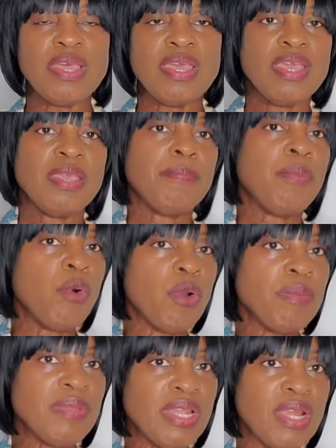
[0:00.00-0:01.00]
a
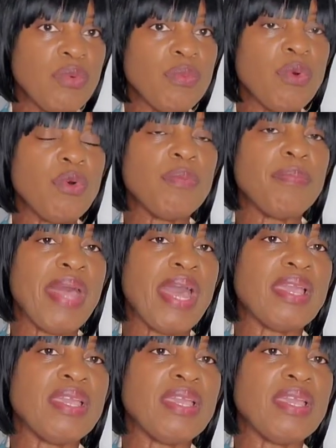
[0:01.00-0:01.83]
poem that I wrote back